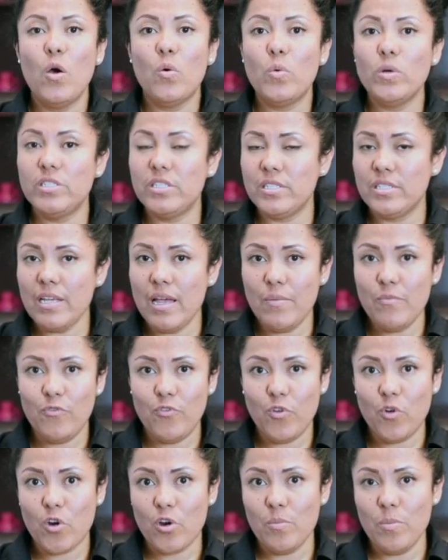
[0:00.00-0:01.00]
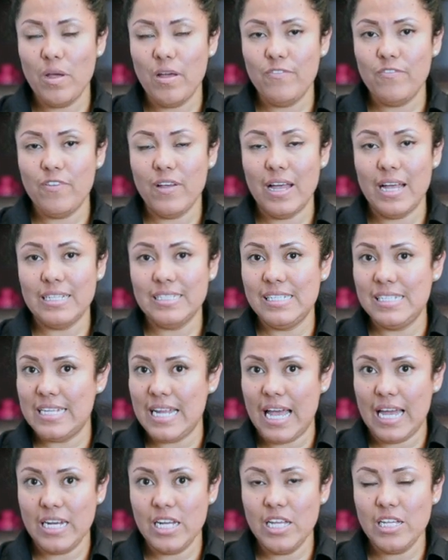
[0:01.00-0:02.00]
with some form of
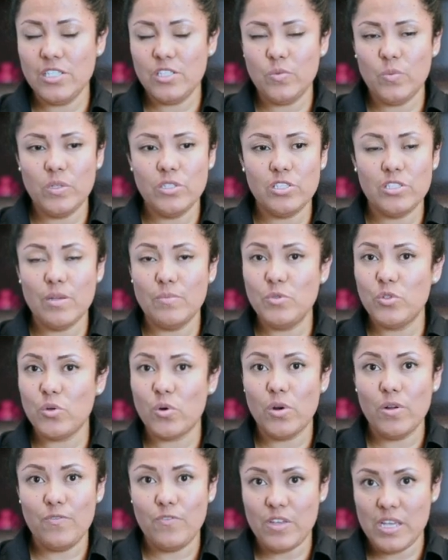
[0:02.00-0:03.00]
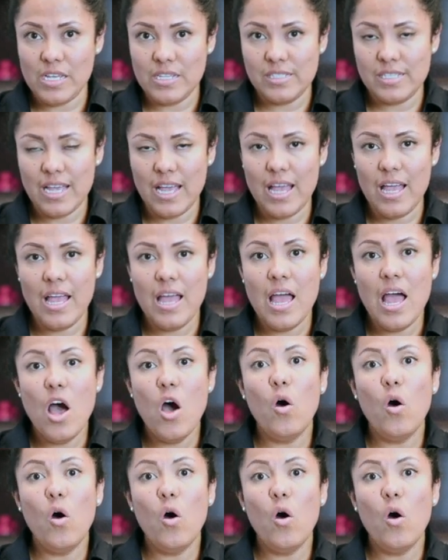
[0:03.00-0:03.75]
status, with some sort of visa,